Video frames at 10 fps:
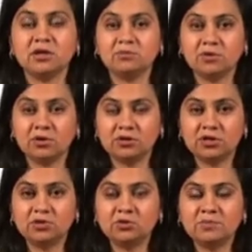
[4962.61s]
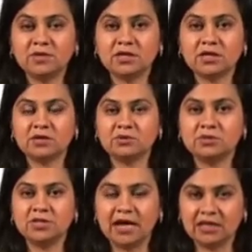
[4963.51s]
In order to be a
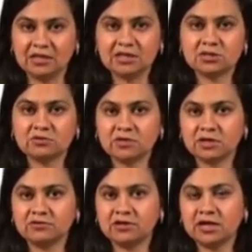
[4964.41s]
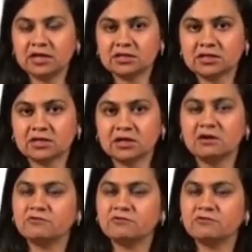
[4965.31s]
good analyst of a literary text,